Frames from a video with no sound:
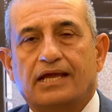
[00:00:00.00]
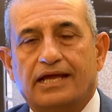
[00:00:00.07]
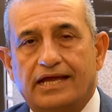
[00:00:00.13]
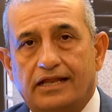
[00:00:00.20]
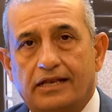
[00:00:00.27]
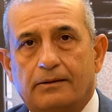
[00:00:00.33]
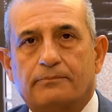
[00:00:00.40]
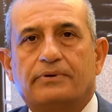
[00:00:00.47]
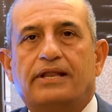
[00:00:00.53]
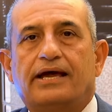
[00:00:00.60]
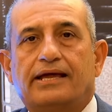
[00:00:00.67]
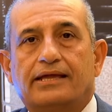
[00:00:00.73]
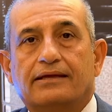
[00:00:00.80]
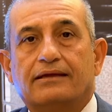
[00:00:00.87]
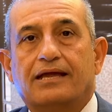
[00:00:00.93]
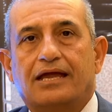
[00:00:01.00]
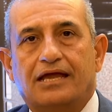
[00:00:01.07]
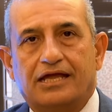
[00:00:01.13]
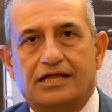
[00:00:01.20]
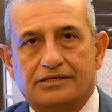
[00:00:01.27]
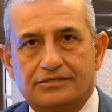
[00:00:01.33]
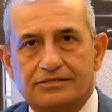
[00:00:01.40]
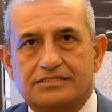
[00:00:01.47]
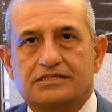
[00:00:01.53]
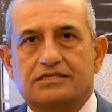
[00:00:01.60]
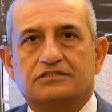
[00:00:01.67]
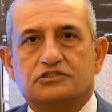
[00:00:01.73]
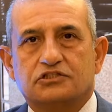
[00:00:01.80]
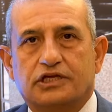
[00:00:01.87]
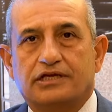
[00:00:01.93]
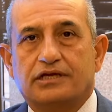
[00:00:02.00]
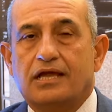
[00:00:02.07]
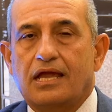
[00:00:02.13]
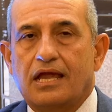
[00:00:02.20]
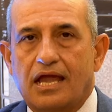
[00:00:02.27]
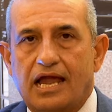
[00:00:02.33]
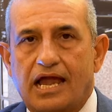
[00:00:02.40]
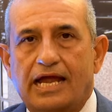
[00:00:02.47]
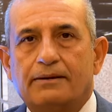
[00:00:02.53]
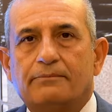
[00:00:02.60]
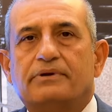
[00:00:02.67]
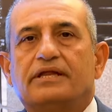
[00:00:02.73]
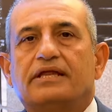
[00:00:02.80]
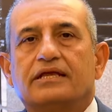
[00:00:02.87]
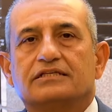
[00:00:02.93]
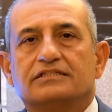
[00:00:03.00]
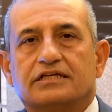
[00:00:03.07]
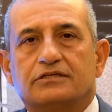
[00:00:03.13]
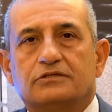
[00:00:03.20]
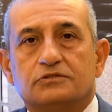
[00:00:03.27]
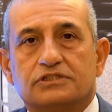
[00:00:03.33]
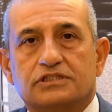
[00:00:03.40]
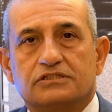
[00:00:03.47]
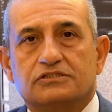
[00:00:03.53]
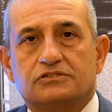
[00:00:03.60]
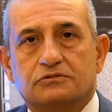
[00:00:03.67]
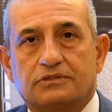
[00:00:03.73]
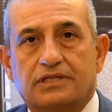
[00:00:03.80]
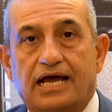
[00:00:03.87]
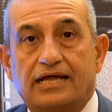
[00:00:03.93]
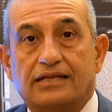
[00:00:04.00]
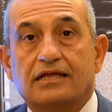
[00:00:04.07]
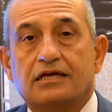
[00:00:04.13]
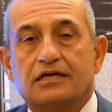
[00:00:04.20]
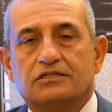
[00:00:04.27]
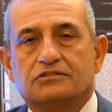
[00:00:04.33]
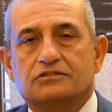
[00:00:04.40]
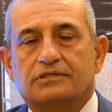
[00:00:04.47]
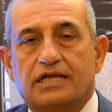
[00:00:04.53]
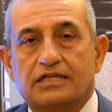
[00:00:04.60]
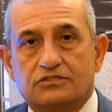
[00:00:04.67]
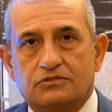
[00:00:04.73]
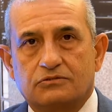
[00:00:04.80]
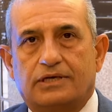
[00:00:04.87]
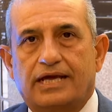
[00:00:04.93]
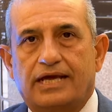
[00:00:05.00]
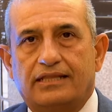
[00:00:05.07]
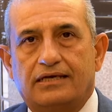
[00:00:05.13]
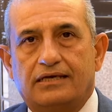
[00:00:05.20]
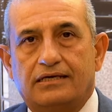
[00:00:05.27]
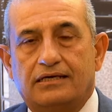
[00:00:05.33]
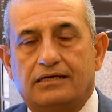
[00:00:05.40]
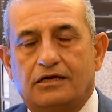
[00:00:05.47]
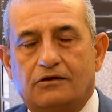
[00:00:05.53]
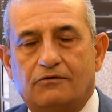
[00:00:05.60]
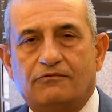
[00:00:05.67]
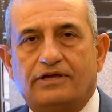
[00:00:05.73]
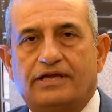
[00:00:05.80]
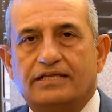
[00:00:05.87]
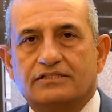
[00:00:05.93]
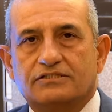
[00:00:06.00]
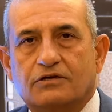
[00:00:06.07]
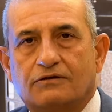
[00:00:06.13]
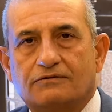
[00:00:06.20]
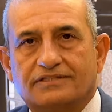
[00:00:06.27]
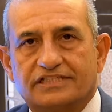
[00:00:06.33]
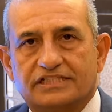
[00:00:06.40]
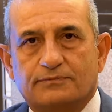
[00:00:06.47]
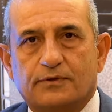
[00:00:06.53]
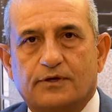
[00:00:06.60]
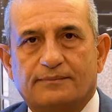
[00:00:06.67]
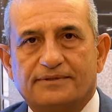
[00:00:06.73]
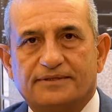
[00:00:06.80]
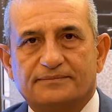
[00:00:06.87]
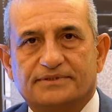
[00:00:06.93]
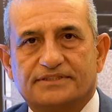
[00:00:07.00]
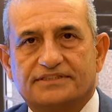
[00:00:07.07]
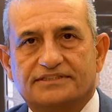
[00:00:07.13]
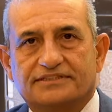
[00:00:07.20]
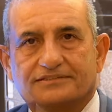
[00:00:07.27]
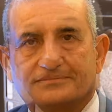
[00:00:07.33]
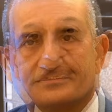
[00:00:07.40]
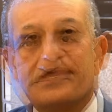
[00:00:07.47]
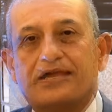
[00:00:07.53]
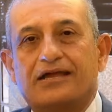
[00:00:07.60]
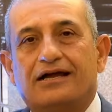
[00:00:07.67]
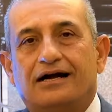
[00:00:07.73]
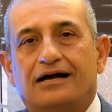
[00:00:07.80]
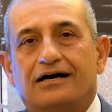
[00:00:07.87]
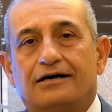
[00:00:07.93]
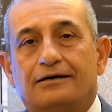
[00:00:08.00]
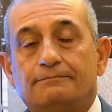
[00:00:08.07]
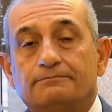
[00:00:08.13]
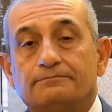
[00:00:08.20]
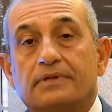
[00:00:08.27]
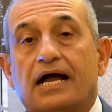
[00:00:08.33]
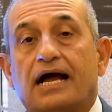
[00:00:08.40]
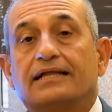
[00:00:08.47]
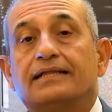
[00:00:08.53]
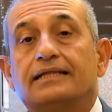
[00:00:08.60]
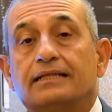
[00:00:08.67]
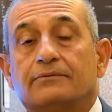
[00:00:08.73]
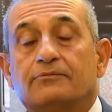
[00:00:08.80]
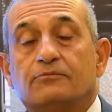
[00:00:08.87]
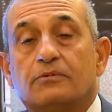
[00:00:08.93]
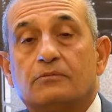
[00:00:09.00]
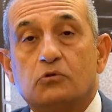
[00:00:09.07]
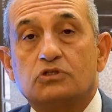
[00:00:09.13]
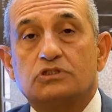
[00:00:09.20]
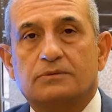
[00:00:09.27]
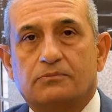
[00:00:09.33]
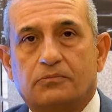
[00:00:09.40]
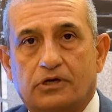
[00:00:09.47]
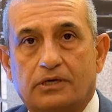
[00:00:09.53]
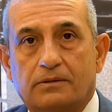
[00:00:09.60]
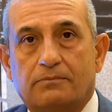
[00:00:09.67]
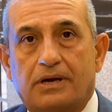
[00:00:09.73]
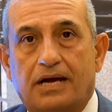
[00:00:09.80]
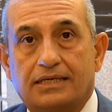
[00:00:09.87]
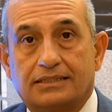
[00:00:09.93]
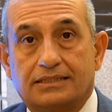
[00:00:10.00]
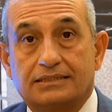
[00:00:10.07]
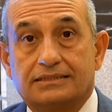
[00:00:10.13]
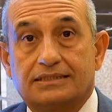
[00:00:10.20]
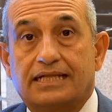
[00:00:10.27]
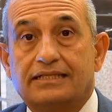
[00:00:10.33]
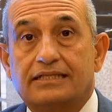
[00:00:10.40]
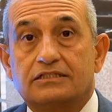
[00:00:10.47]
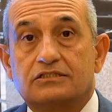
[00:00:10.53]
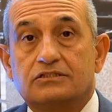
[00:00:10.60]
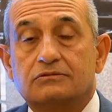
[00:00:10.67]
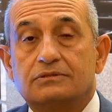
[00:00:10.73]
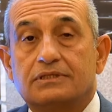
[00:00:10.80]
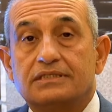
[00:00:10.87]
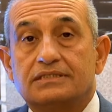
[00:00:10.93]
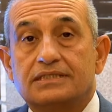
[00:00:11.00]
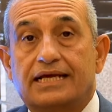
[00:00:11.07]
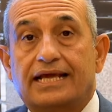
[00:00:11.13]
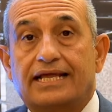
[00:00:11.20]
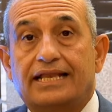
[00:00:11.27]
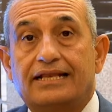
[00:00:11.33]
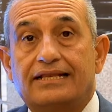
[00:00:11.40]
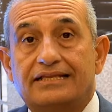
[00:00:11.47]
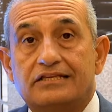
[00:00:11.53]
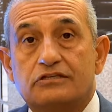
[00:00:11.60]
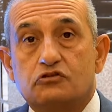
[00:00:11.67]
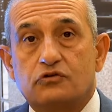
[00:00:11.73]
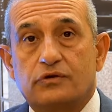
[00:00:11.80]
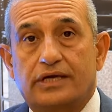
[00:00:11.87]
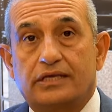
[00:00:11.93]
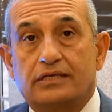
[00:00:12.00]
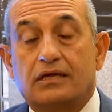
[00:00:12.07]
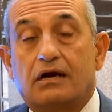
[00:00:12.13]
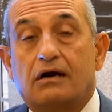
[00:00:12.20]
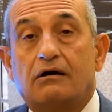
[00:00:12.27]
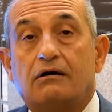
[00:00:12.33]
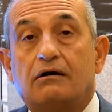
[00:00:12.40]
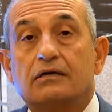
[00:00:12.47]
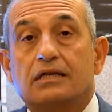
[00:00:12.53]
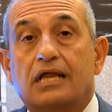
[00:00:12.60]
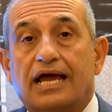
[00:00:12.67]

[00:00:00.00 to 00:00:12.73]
in applying, in researching, and bringing solutions to that so that together we can solve these problems. I think the most important part is that the students are getting literate on